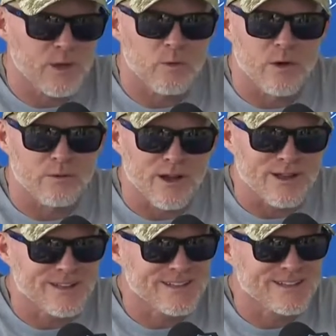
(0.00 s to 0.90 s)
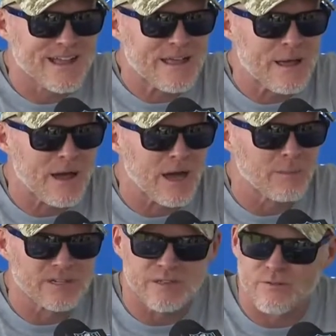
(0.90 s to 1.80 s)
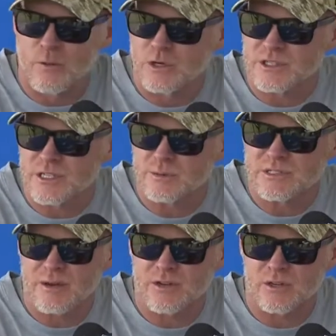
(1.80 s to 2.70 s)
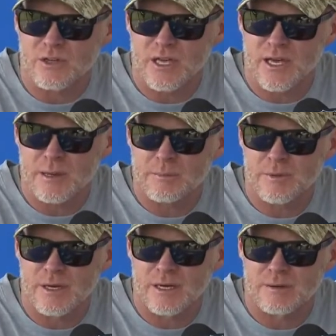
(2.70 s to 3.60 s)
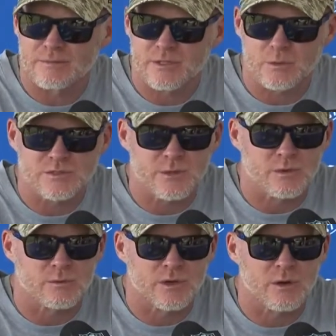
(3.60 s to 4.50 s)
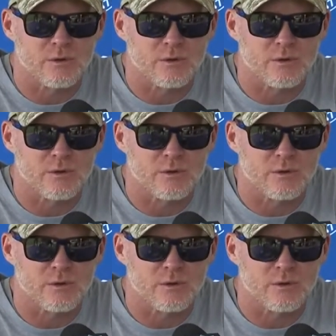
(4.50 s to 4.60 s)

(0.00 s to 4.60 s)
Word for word: pick one, right? Uh, but it's unfortunate. He was having a good camp, um, so we'll see where we